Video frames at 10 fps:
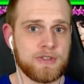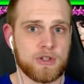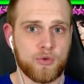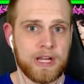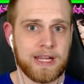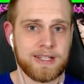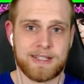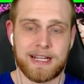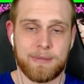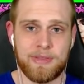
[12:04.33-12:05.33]
if it's a ring, it
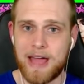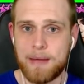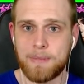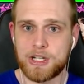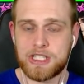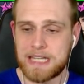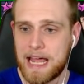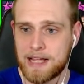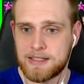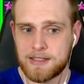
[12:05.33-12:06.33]
doesn't take up that much
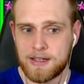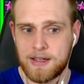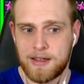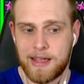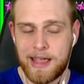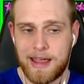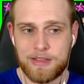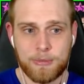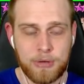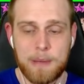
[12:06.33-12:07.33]
stats,
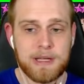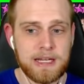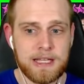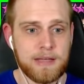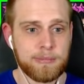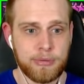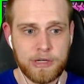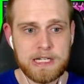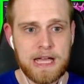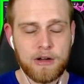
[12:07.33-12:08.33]
and they're probably going to hit
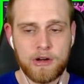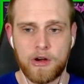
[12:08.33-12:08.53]
pretty daggone